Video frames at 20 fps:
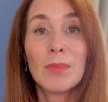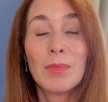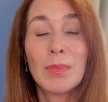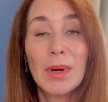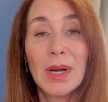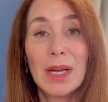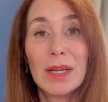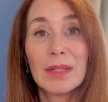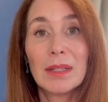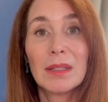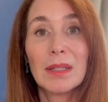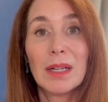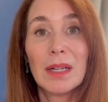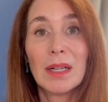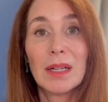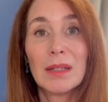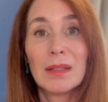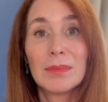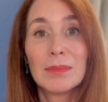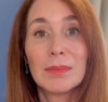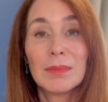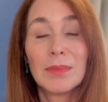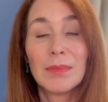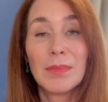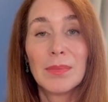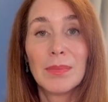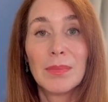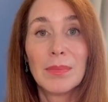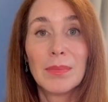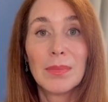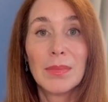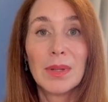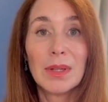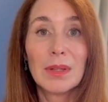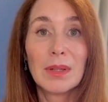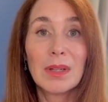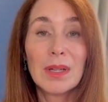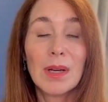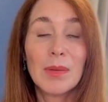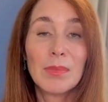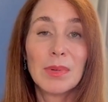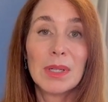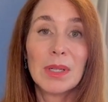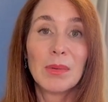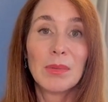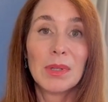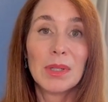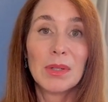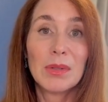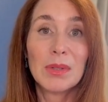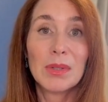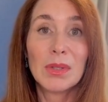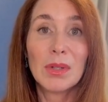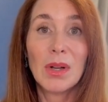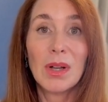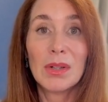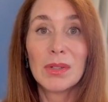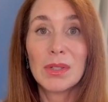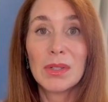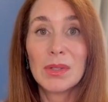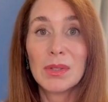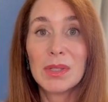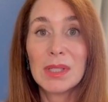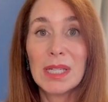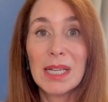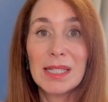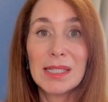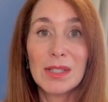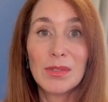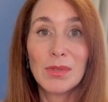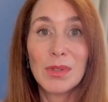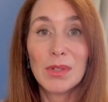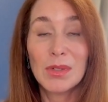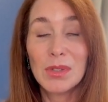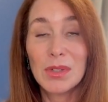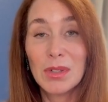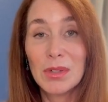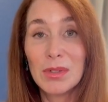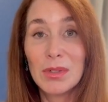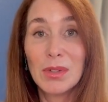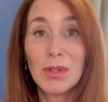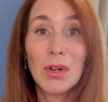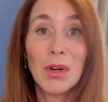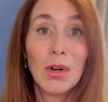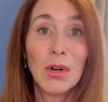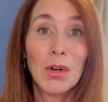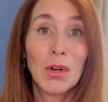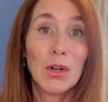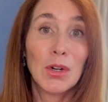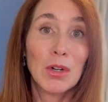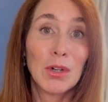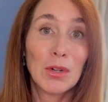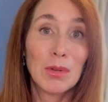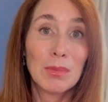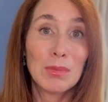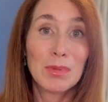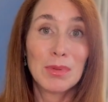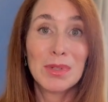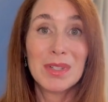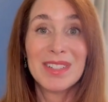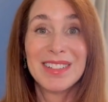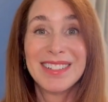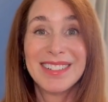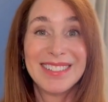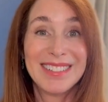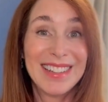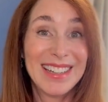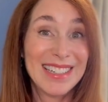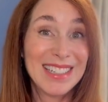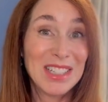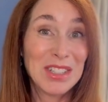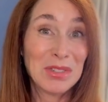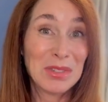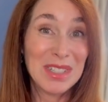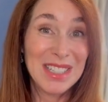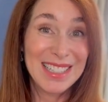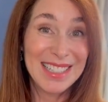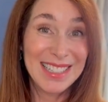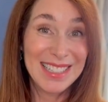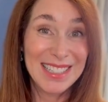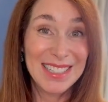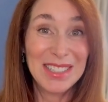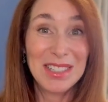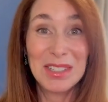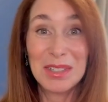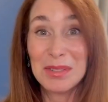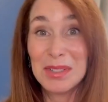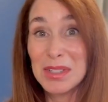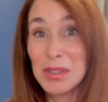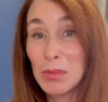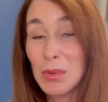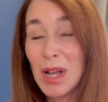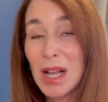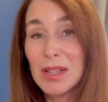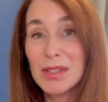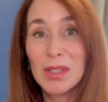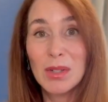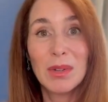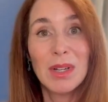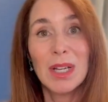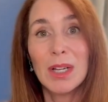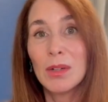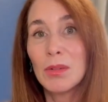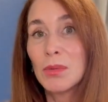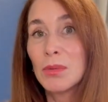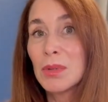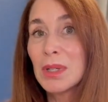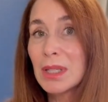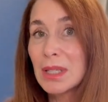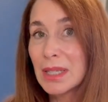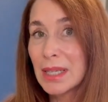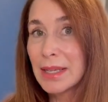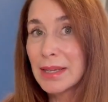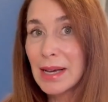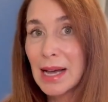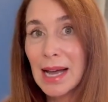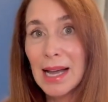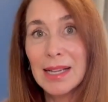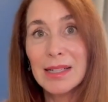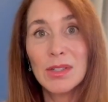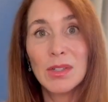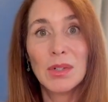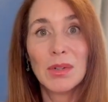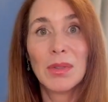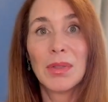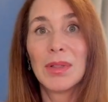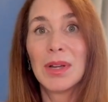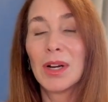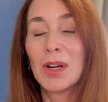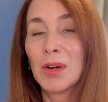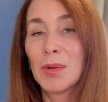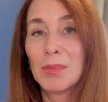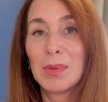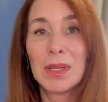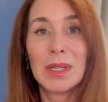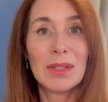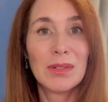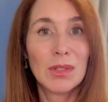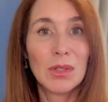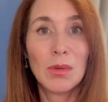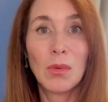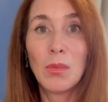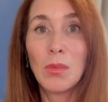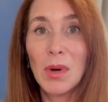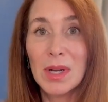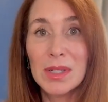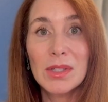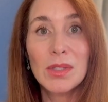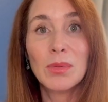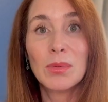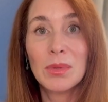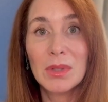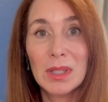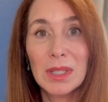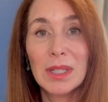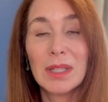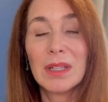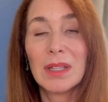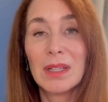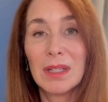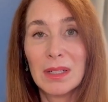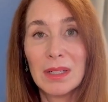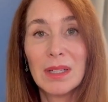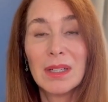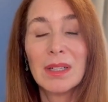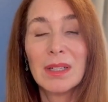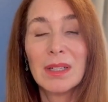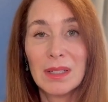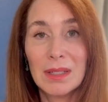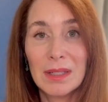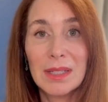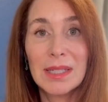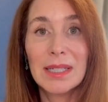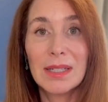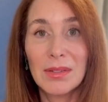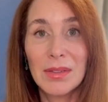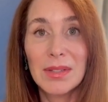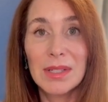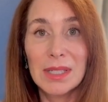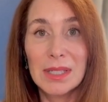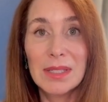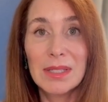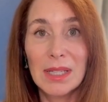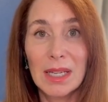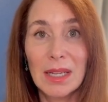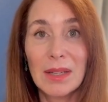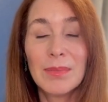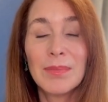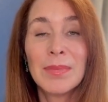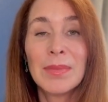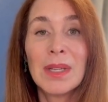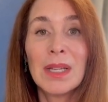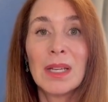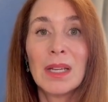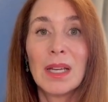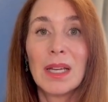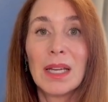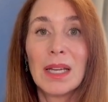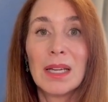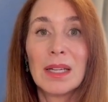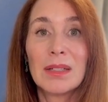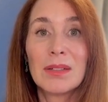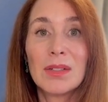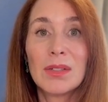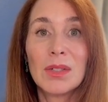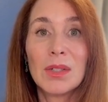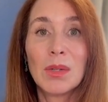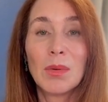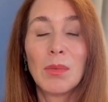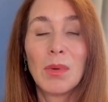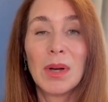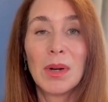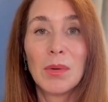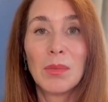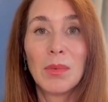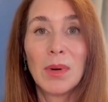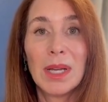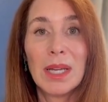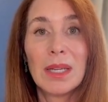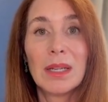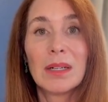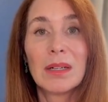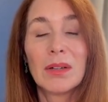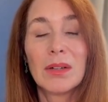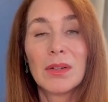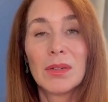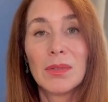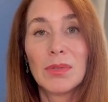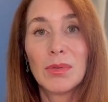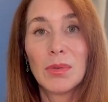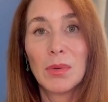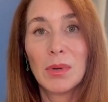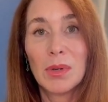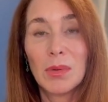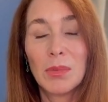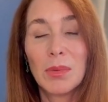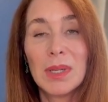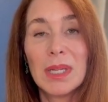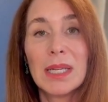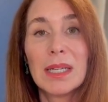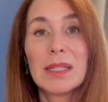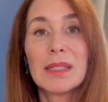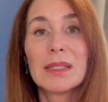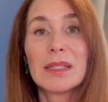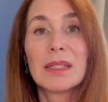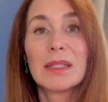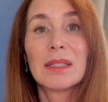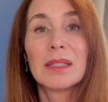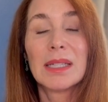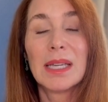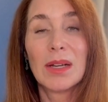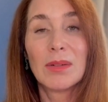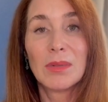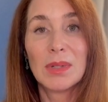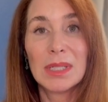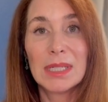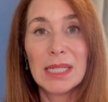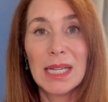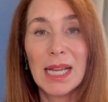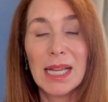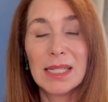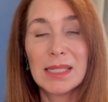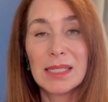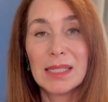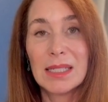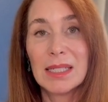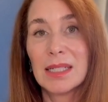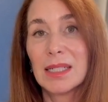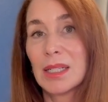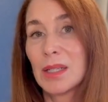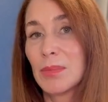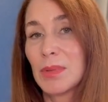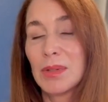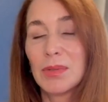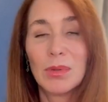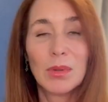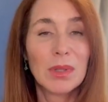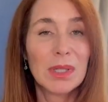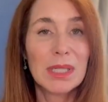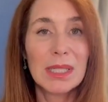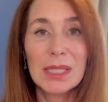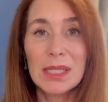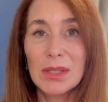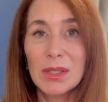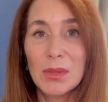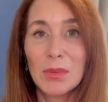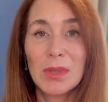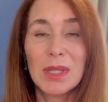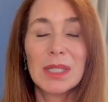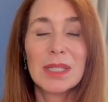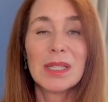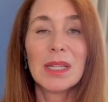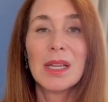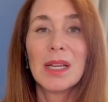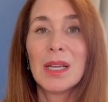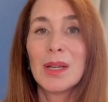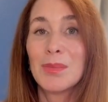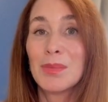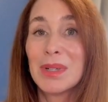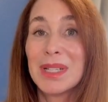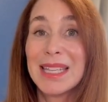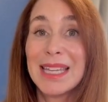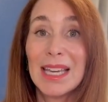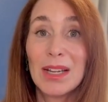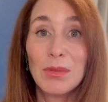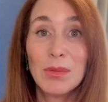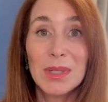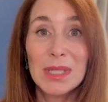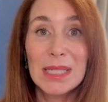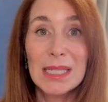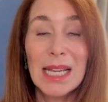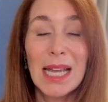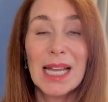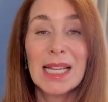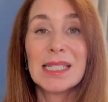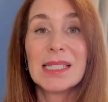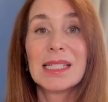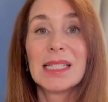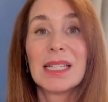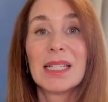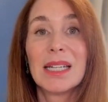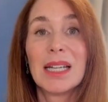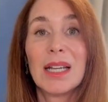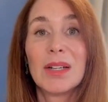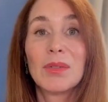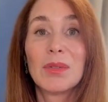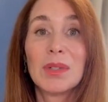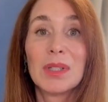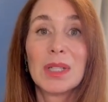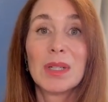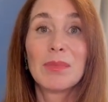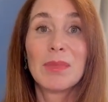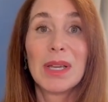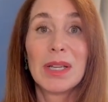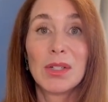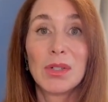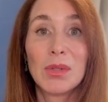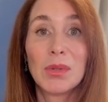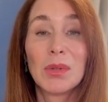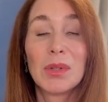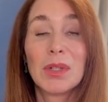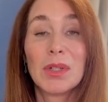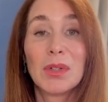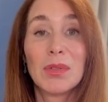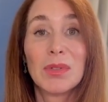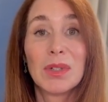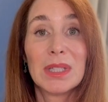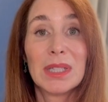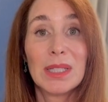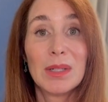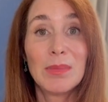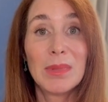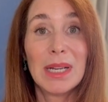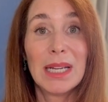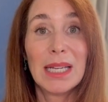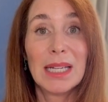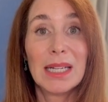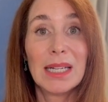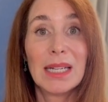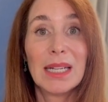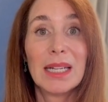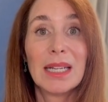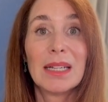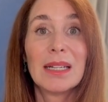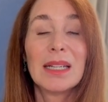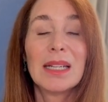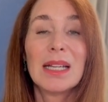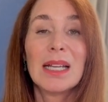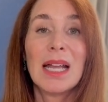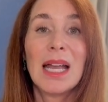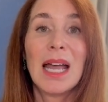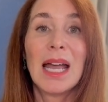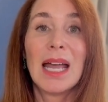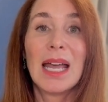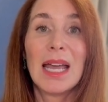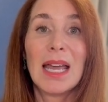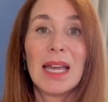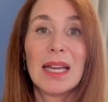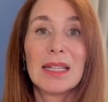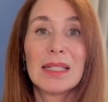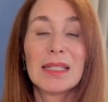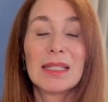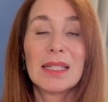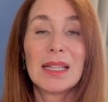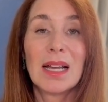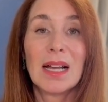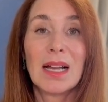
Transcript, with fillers: But the company we use also says if there's certain herbs that it's resistant to as well. So it really guides your therapy into what's really gonna kill this thing. And you wanna wait a good 4 weeks, get retested. It could be 4 to 6 weeks, but get retested and really make sure you've eliminated it. And